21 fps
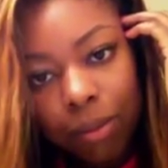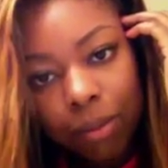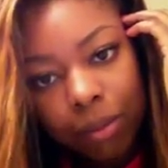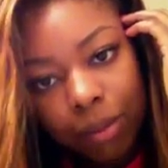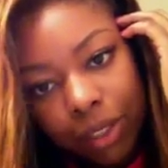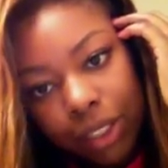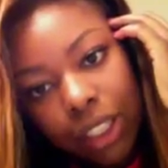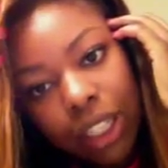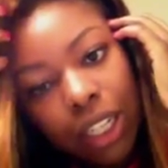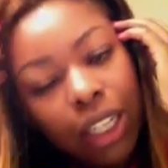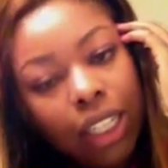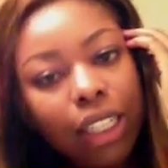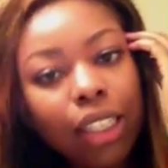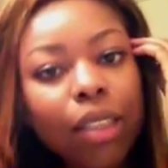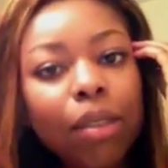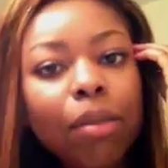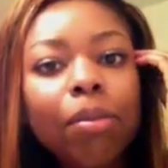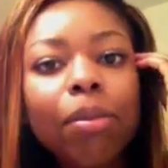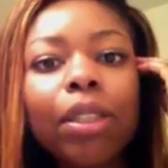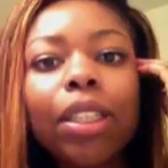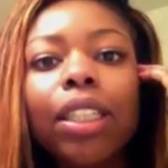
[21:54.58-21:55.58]
I'm
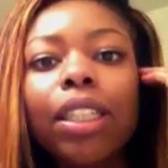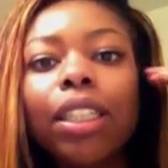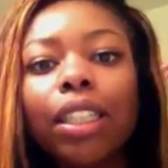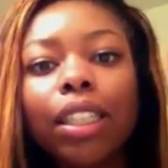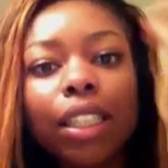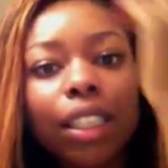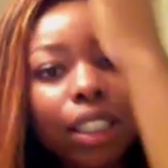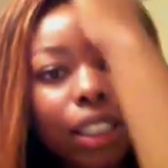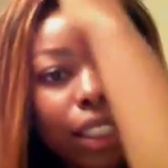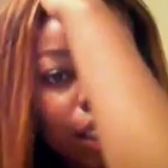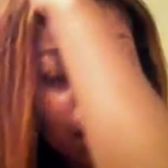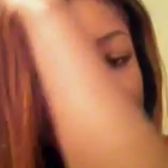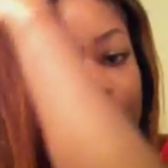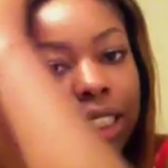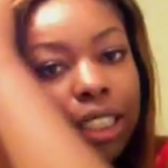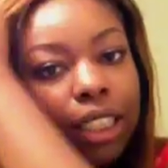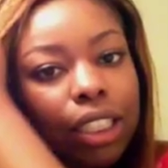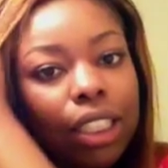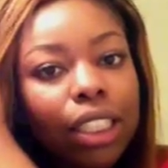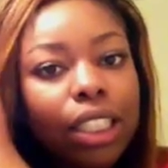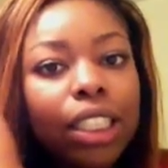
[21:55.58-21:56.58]
tired, but
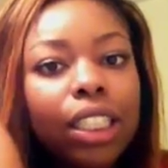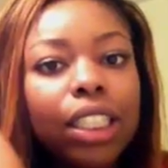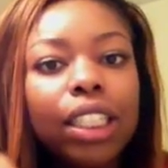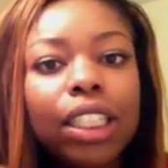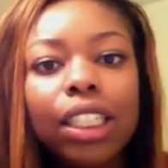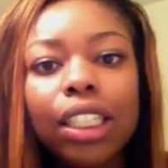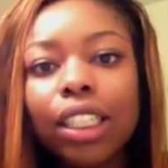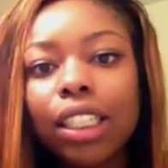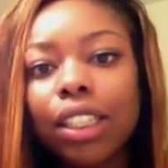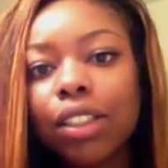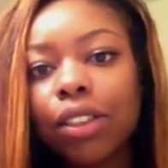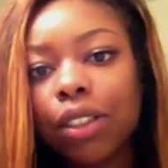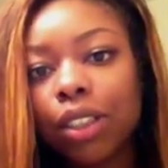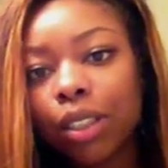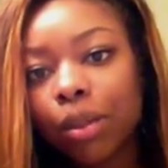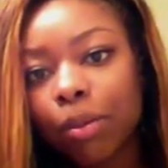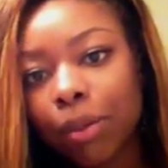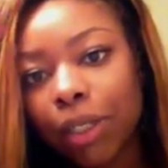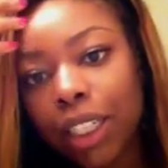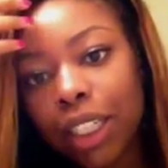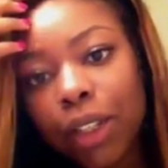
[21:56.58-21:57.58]

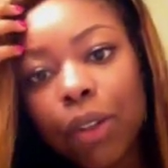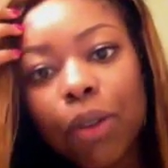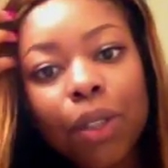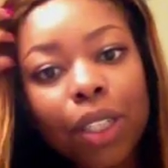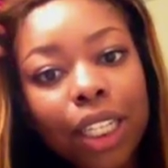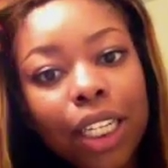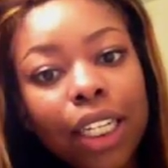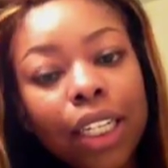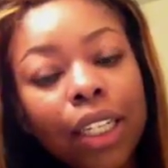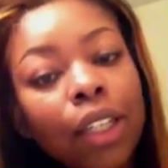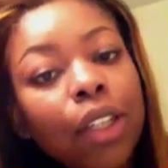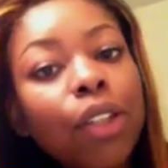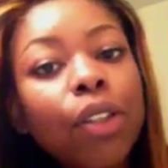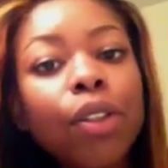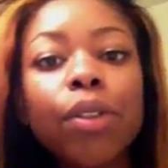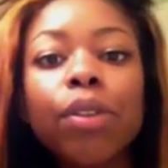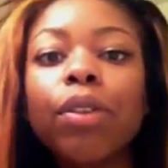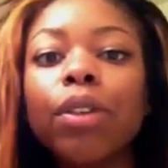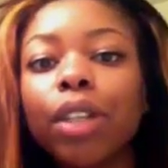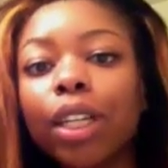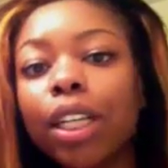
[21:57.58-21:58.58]
trust me, it'll lay.
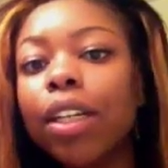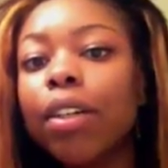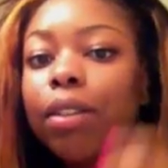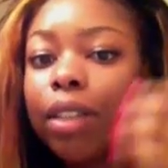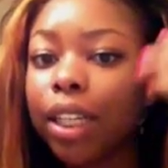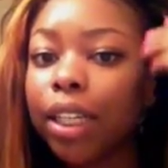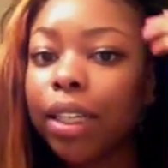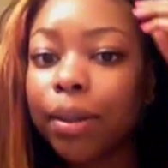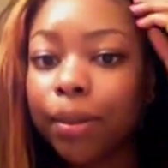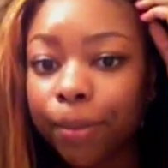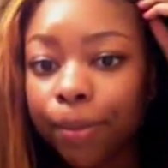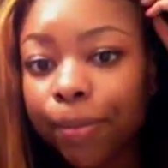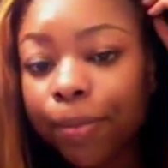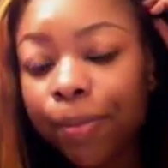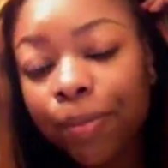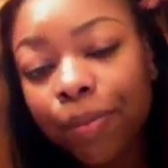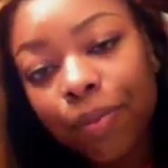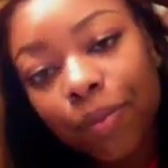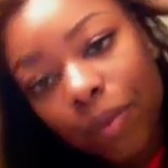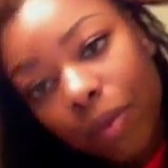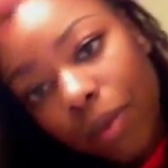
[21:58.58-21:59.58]
It'll lay.
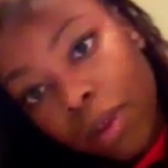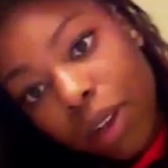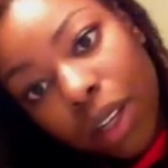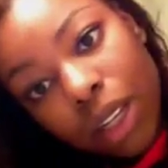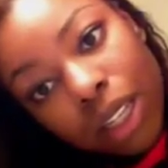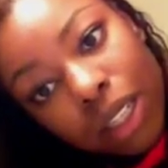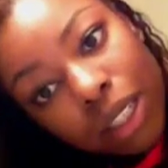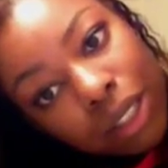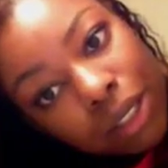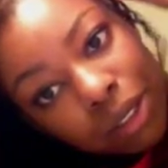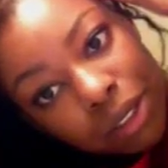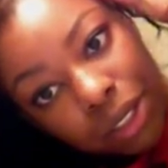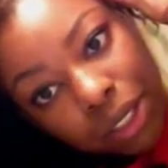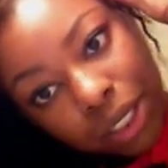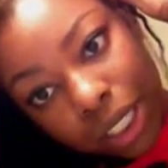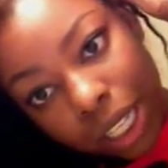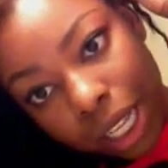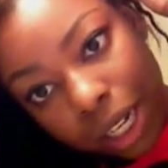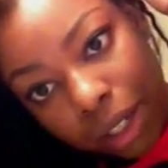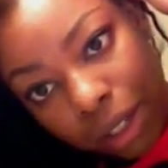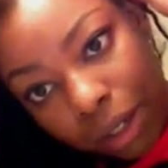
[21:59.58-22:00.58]
You
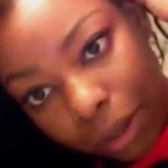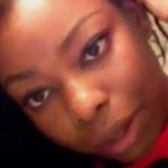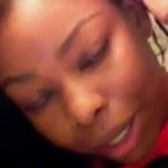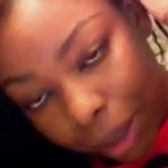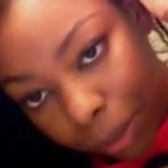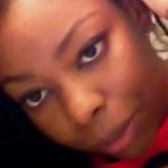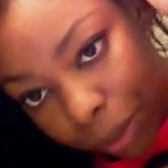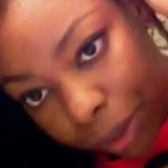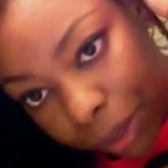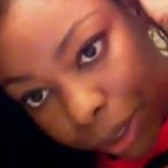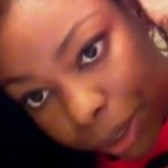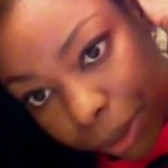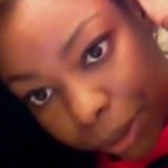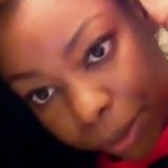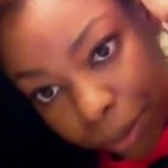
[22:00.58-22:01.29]
just gotta know how to work